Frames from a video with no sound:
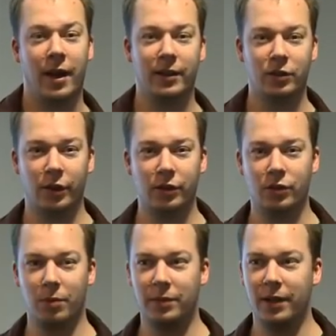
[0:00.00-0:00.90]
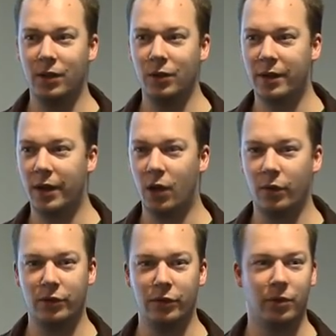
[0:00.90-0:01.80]
And it's not something you can
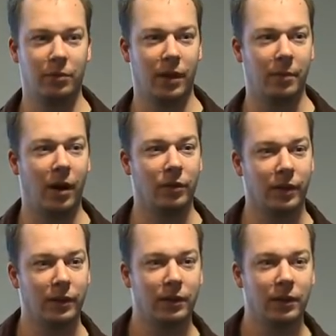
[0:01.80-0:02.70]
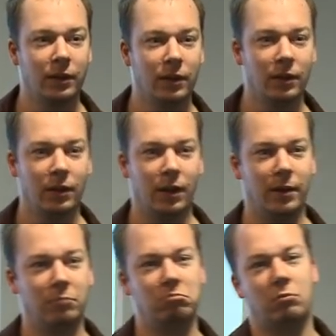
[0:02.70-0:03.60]
always do something about, right?
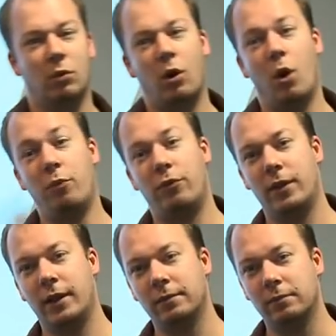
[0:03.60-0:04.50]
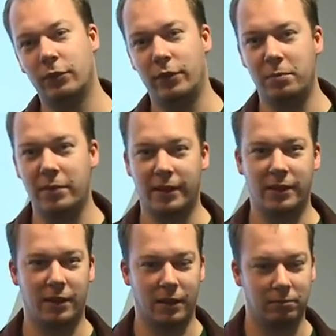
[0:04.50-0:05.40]
I mean, hopefully the
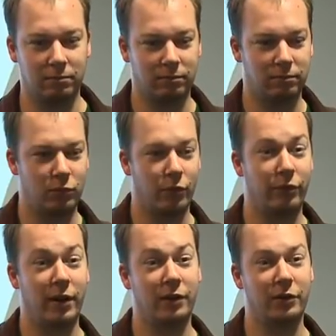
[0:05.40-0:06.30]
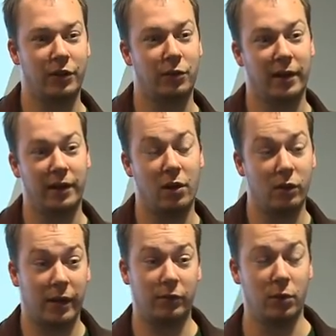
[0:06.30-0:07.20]
VPSs are configured in such a way they
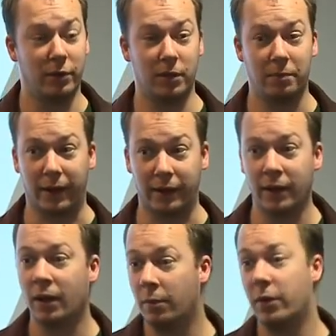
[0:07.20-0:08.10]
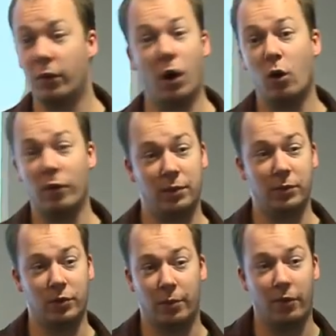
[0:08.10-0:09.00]
don't have too much impact. But there will always
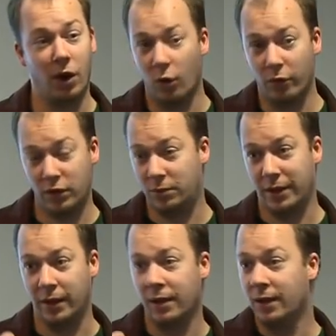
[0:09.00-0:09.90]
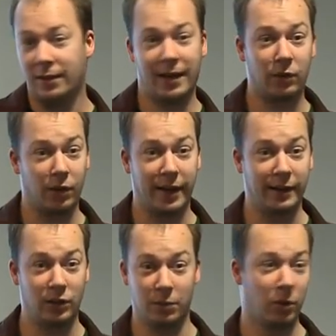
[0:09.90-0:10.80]
be some, there will always be network
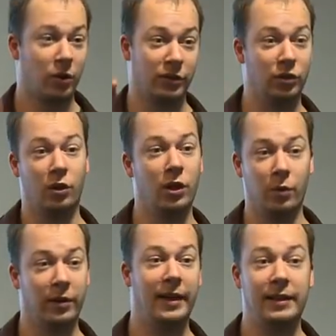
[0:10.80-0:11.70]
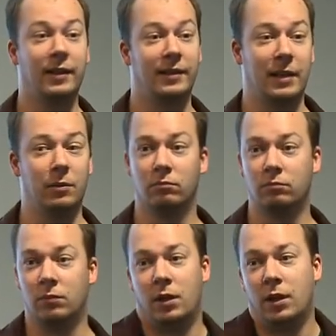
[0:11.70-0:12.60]
latency because there's only one Ethernet cable.
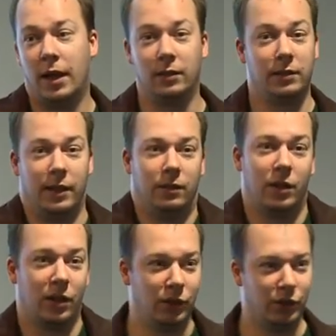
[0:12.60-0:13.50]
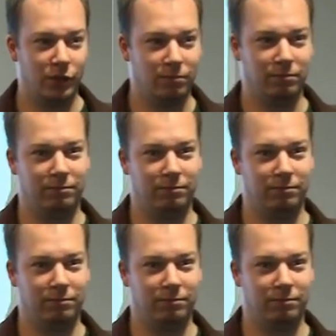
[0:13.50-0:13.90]
And yeah, you can't just